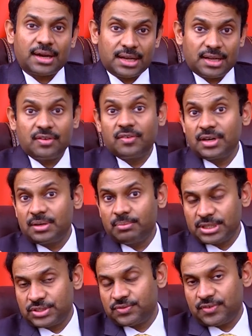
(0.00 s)
recovered
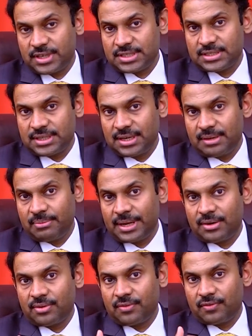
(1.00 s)
much faster in a
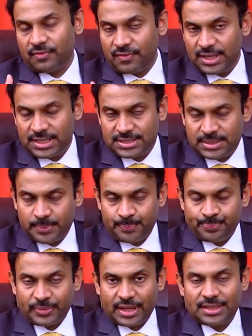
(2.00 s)
matter of weeks
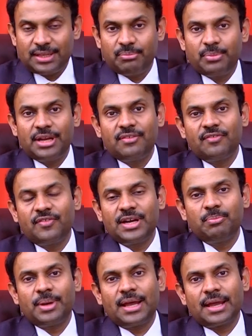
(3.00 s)
and they
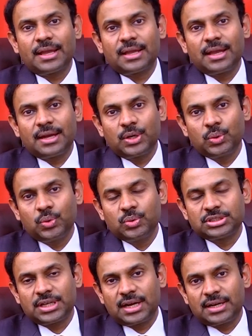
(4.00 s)
went back to
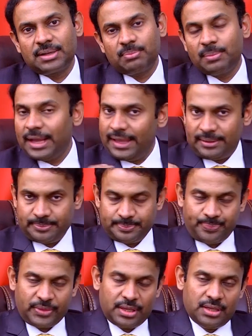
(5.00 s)
started playing.
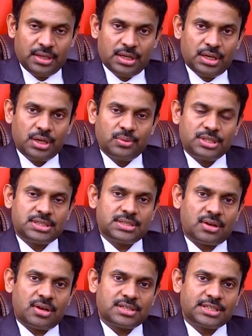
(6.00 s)
Now this is
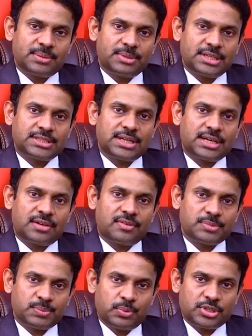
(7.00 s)
a concept that started
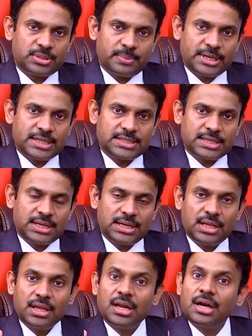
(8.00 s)
from sports medicine.
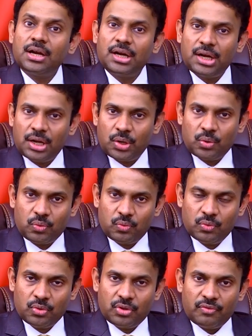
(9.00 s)
Now
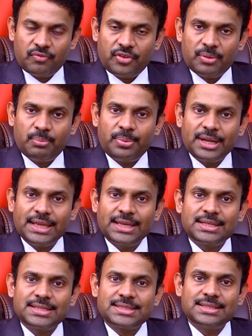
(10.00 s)
we are
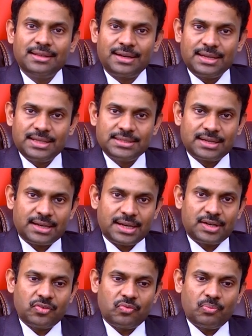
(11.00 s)
bringing this
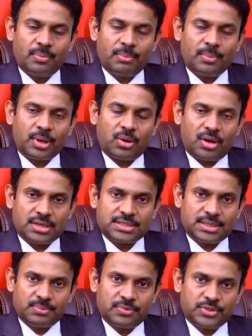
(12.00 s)
regenerative
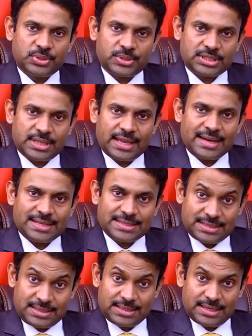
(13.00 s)
concept which was there
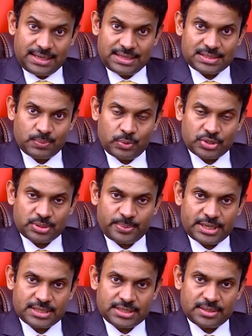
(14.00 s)
essentially in sports
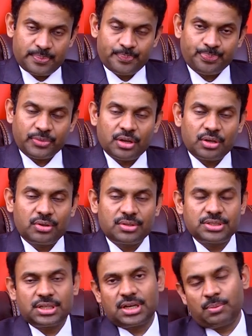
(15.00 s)
medicine to
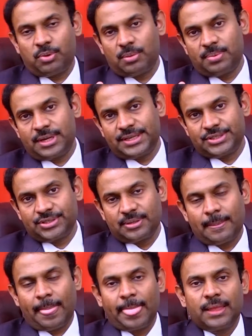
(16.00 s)
the general population.
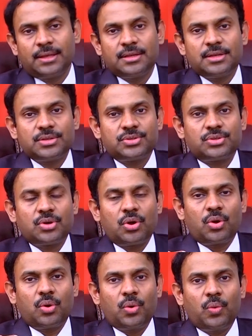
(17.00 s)

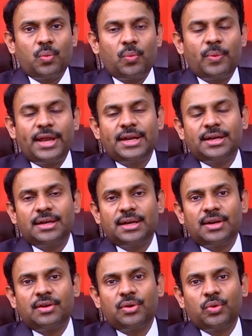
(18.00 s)
So when
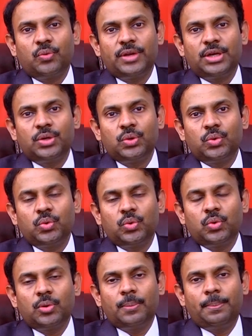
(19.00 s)
do we
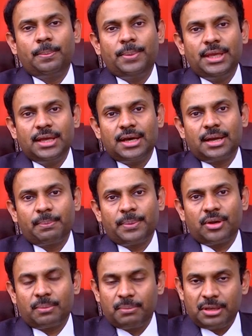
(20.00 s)
do PRP
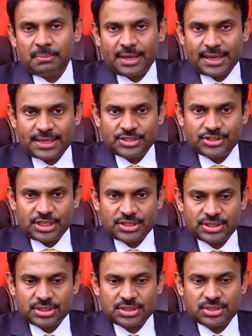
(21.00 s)
or BMAC
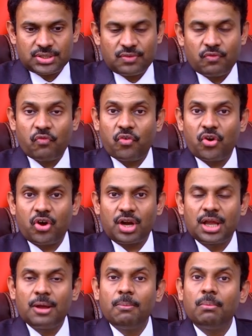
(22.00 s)
injections for
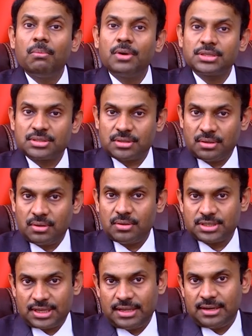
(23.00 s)

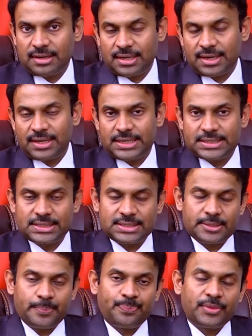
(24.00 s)
musculoskeletal
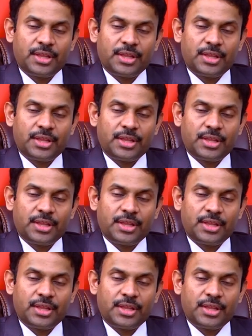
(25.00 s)
conditions?